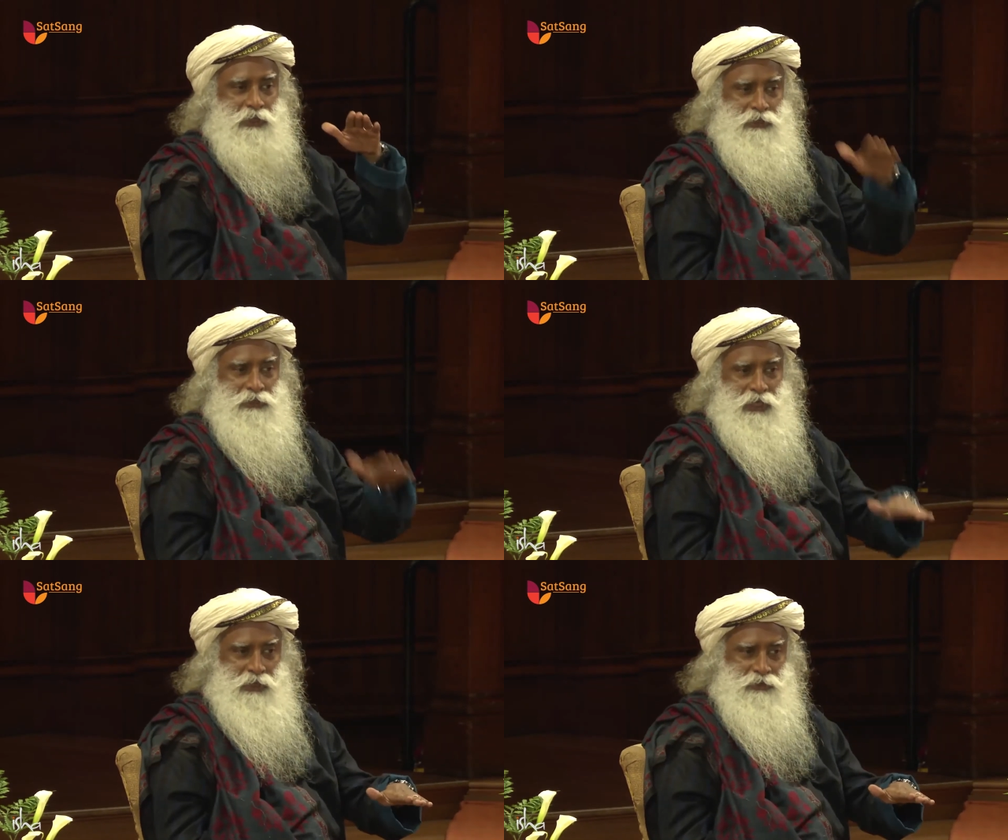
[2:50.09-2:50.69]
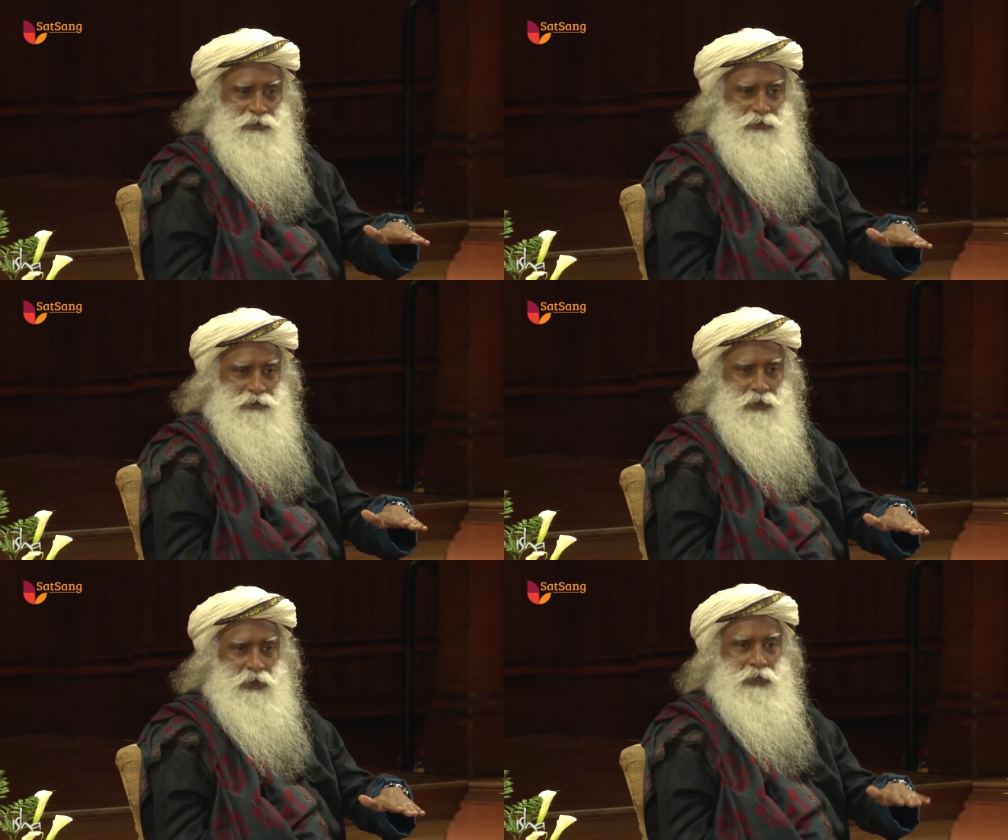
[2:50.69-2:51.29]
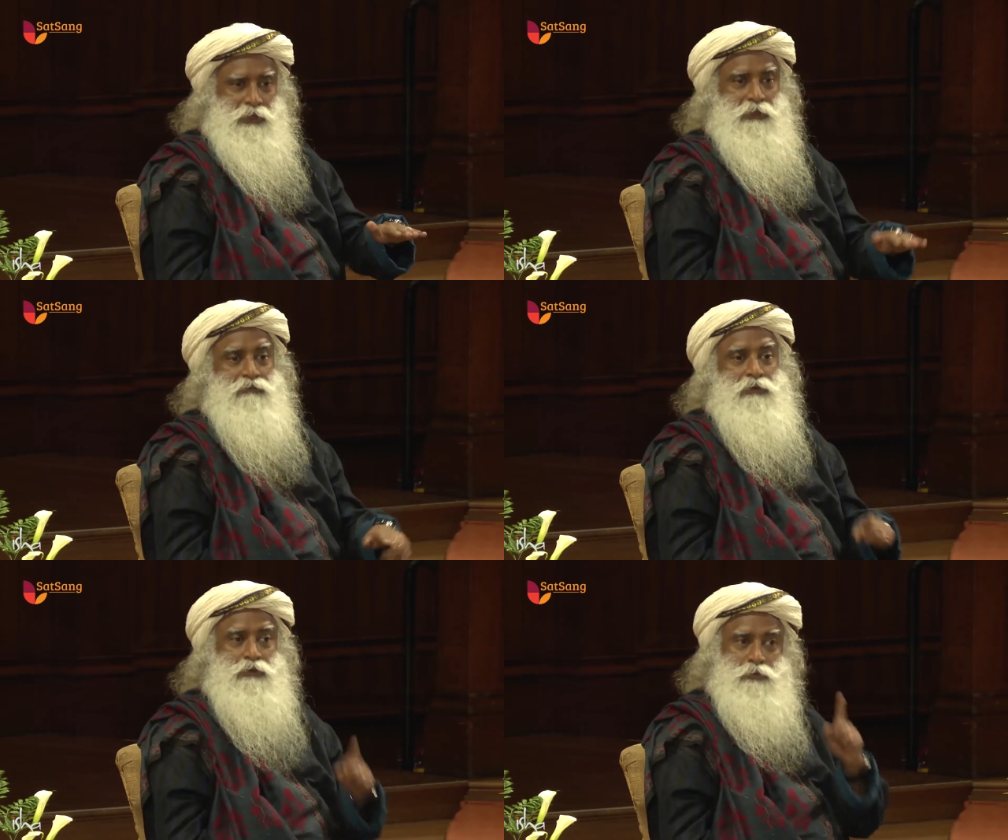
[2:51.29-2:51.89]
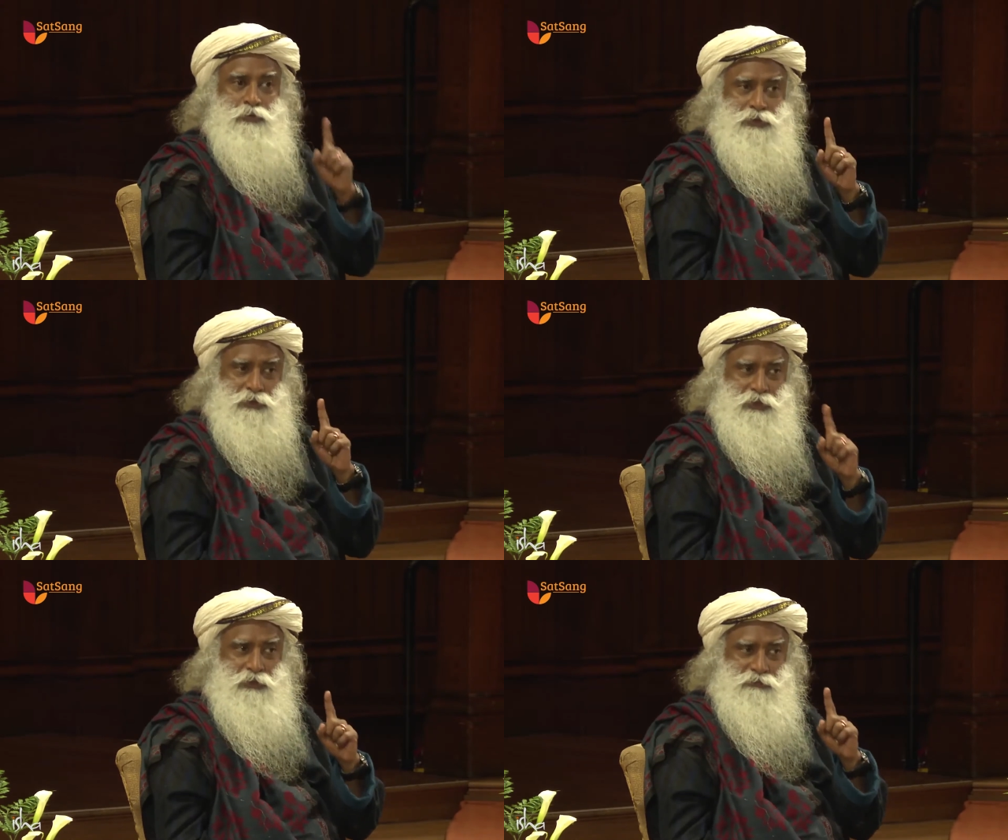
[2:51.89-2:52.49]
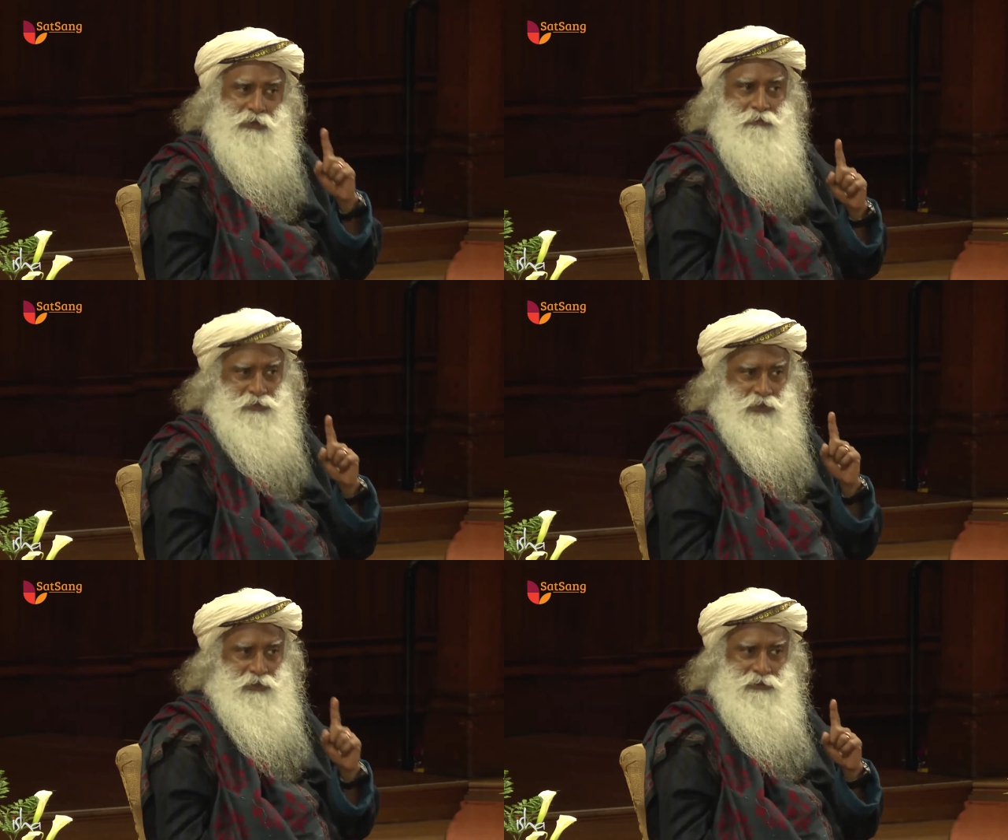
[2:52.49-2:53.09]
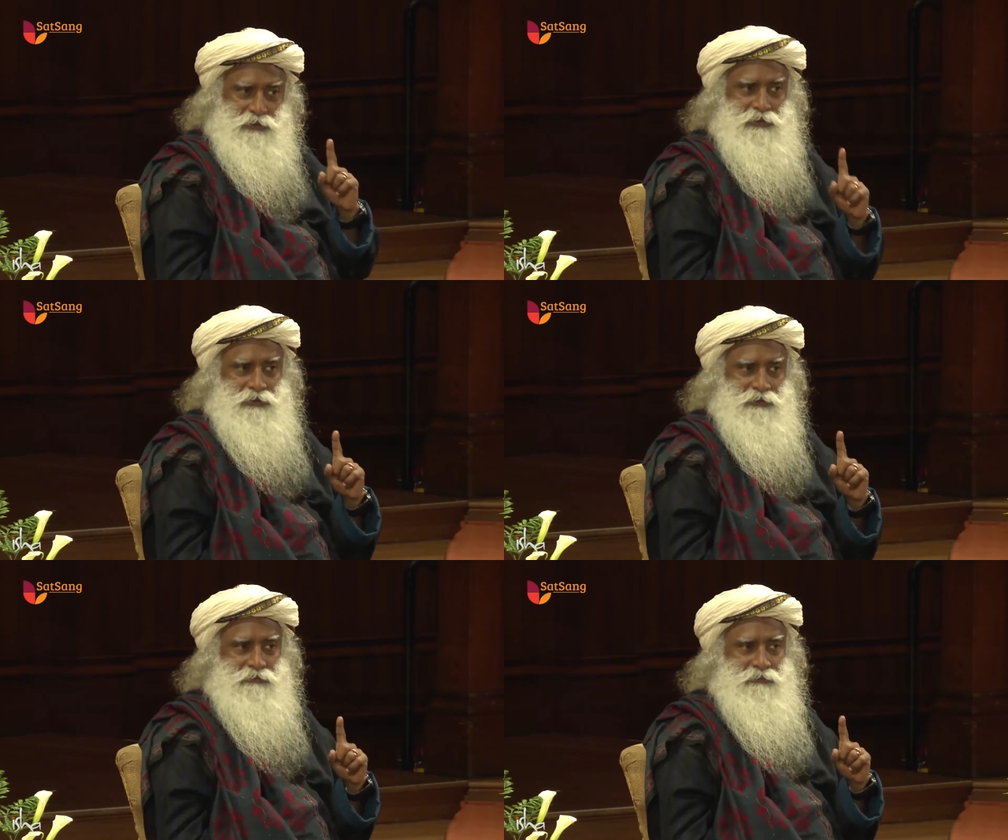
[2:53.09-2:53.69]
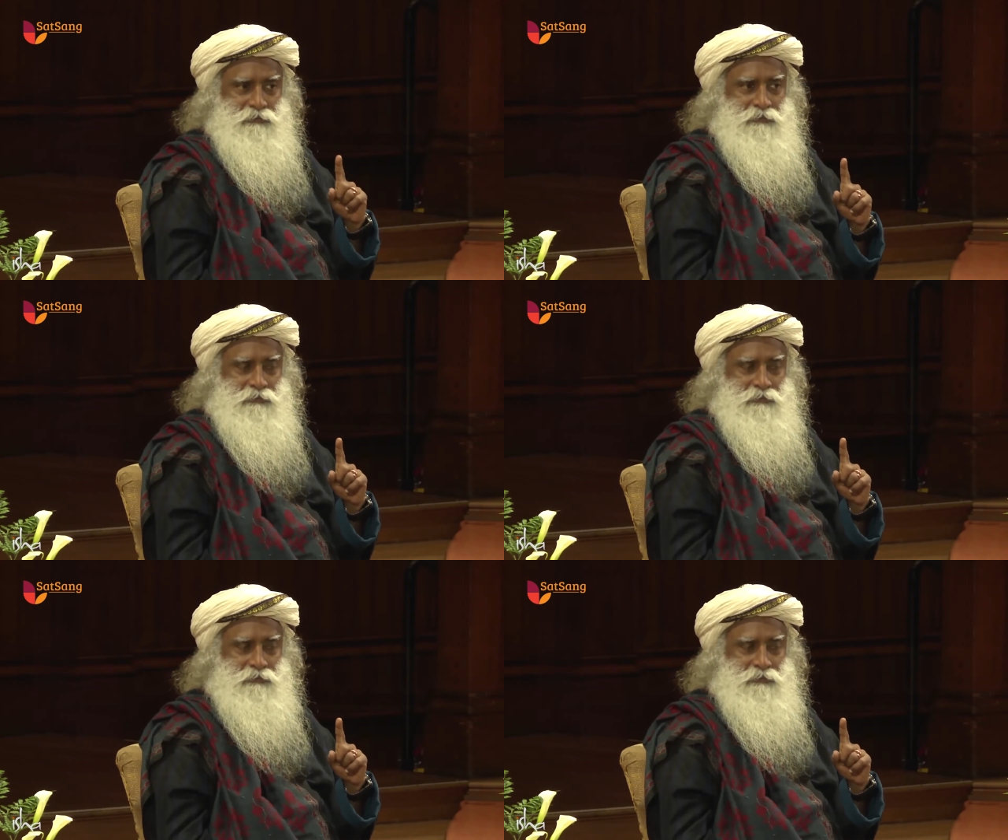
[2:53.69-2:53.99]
intelligence even to preserve themselves.